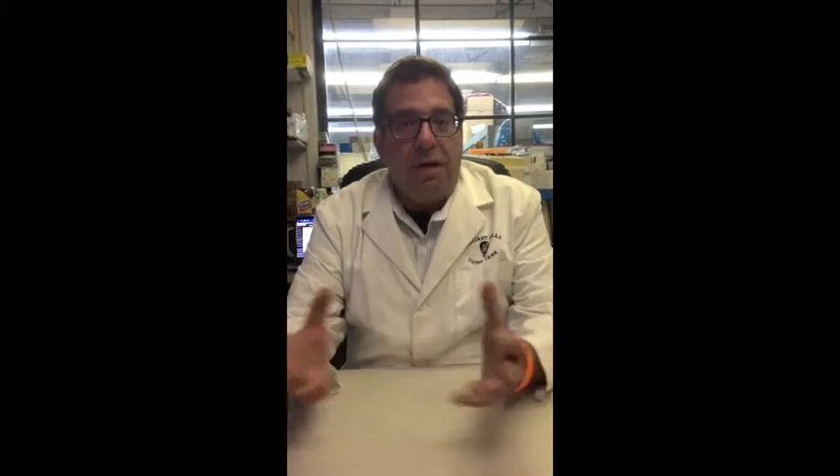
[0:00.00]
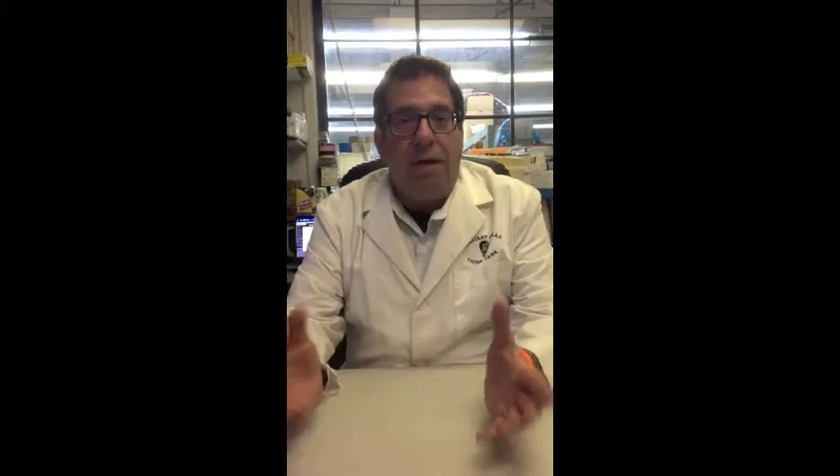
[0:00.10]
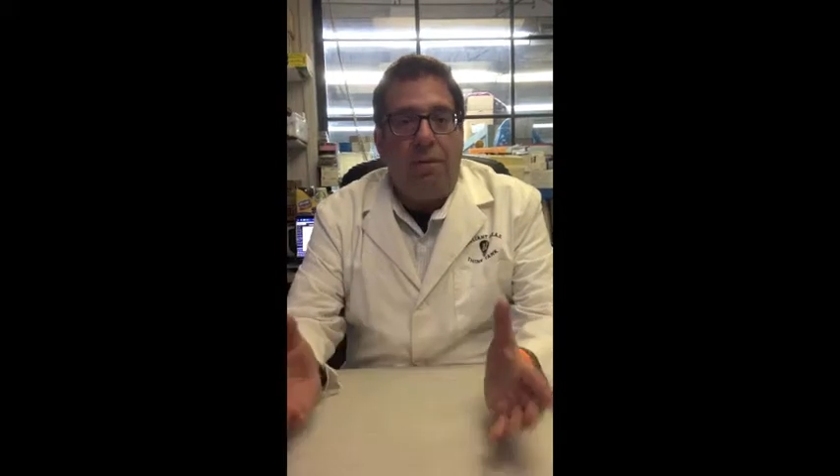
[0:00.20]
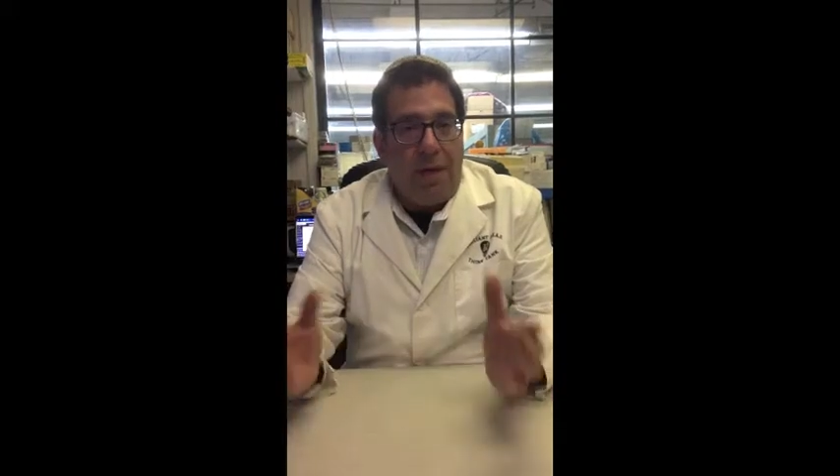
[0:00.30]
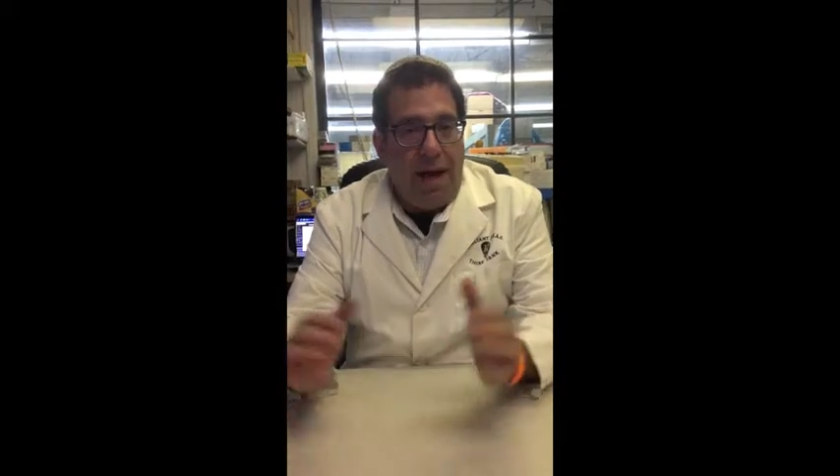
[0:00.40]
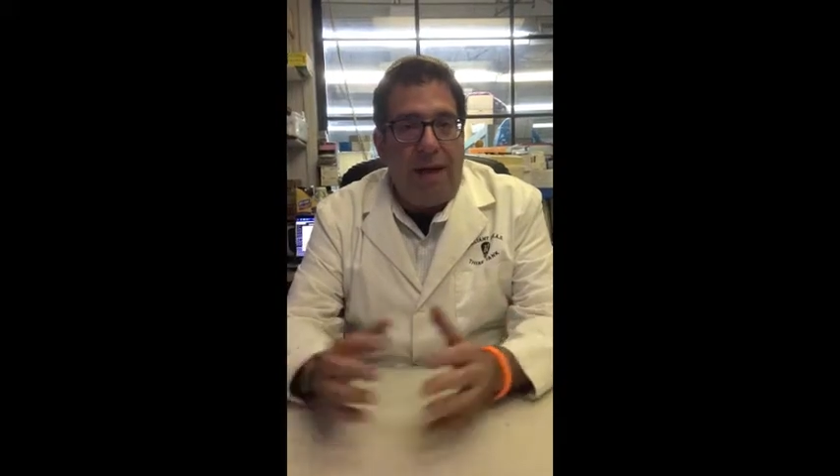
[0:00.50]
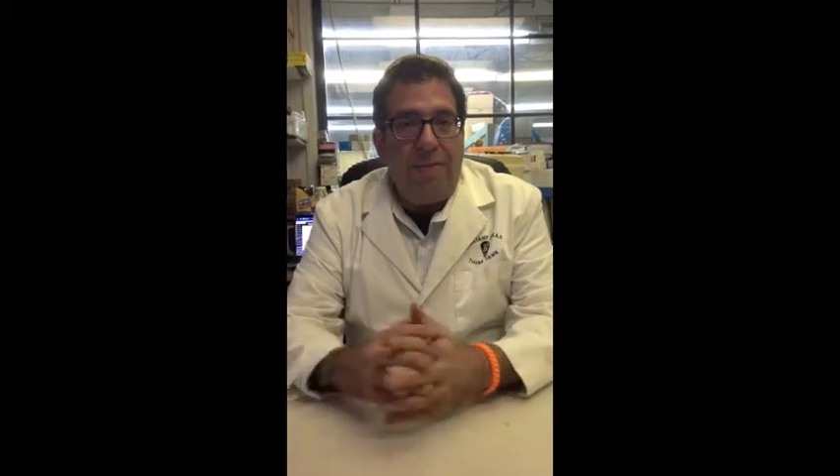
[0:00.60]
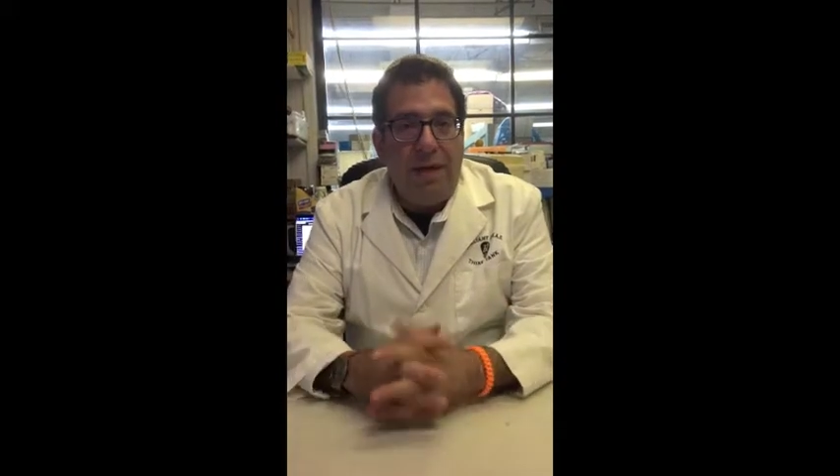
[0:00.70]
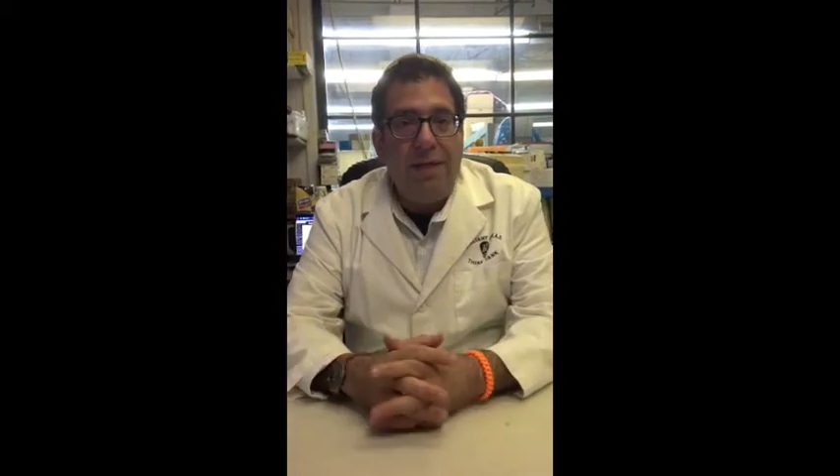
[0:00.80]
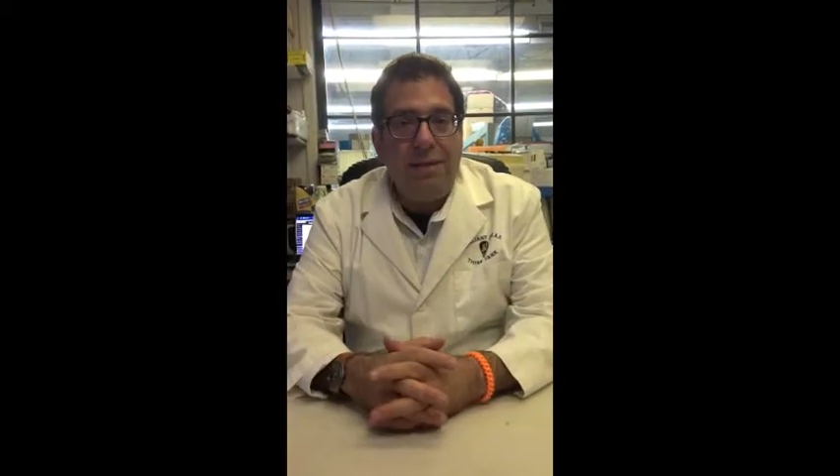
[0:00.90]
that we have
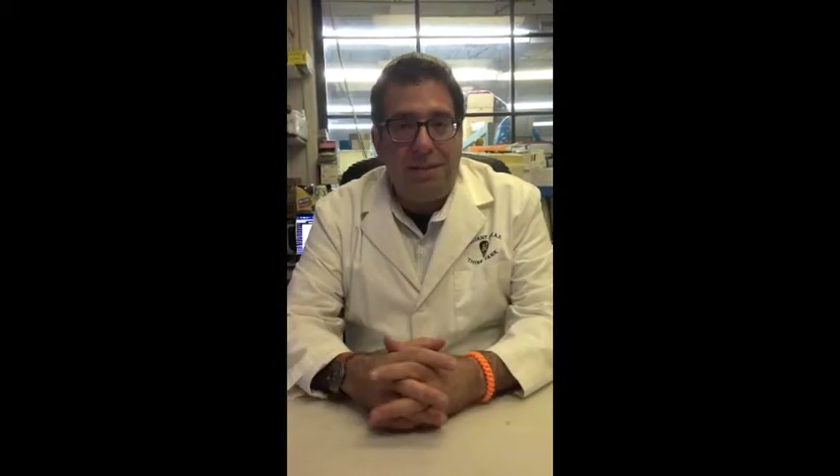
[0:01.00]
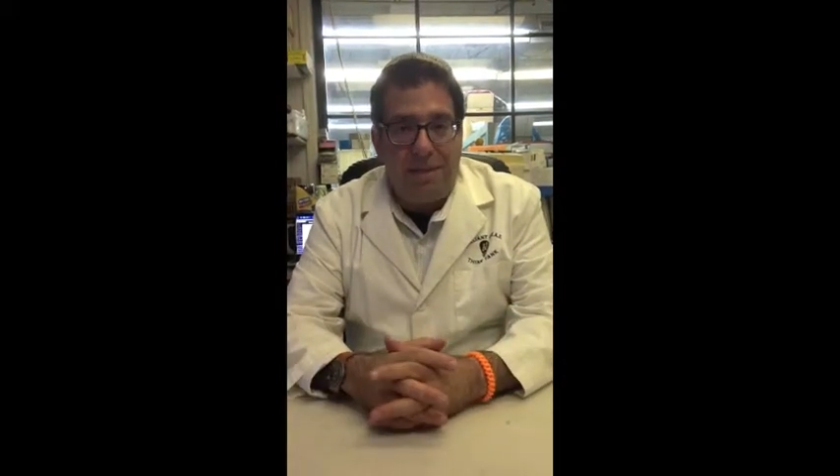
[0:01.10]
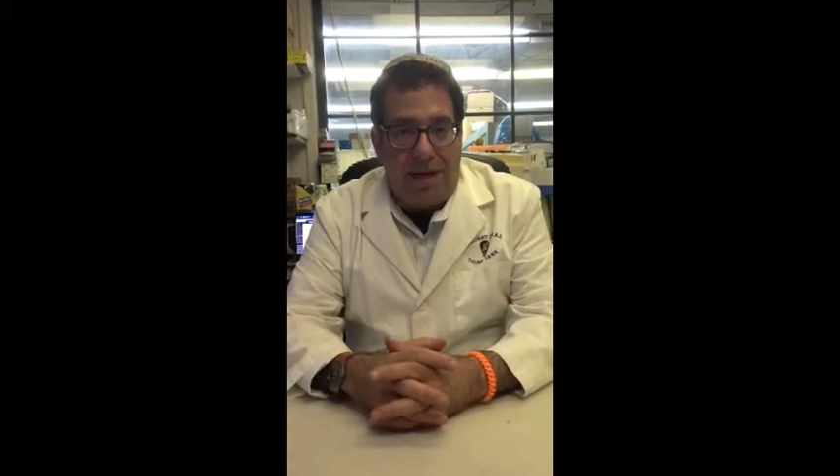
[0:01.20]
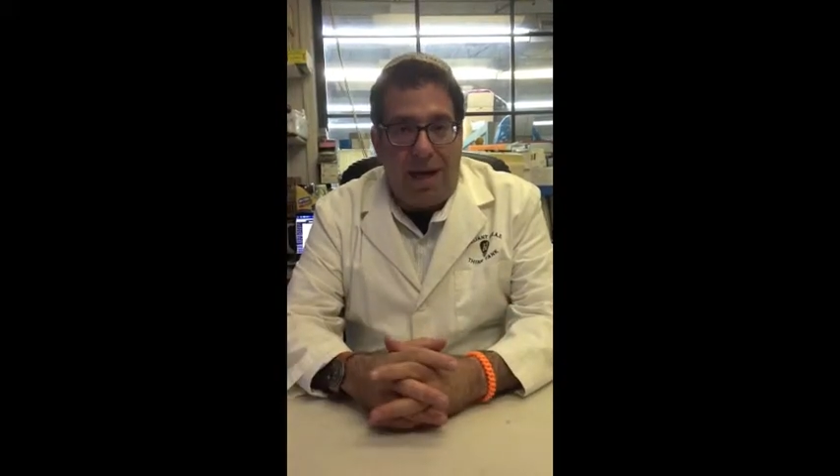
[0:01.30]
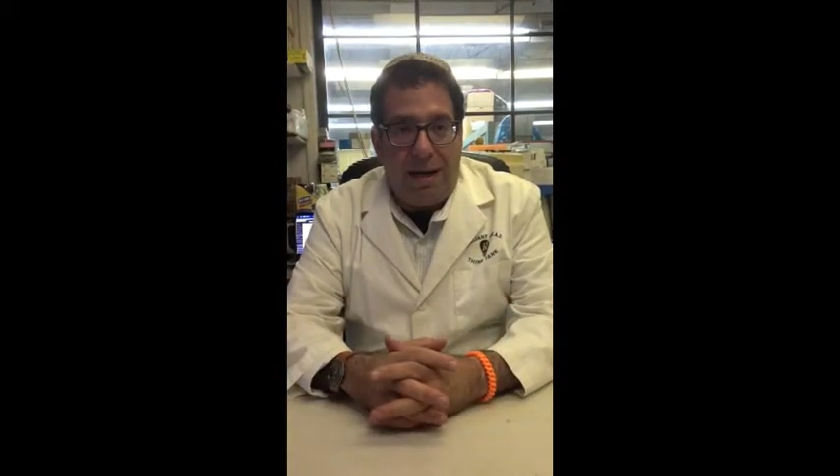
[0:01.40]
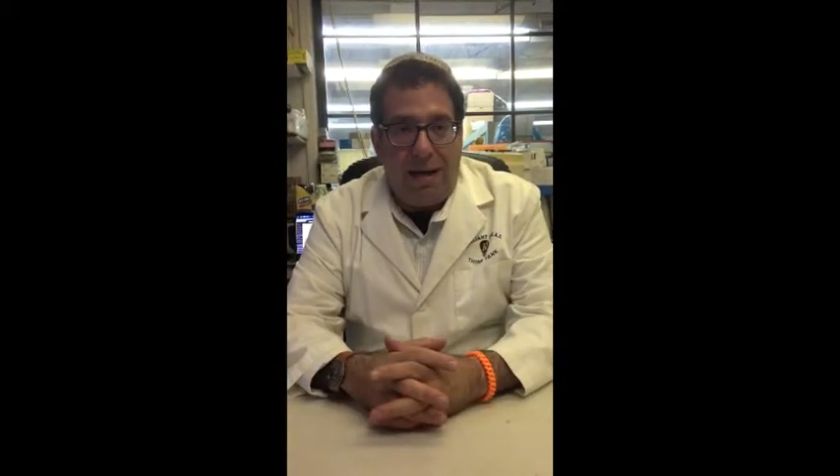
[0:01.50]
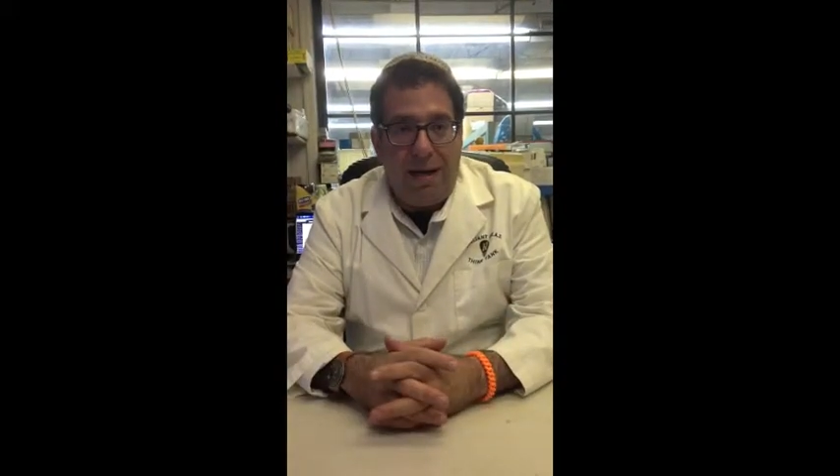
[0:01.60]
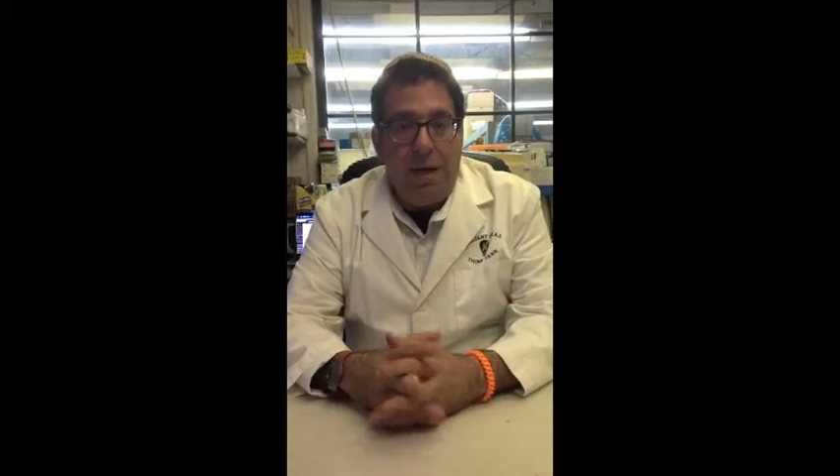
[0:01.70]
in stock,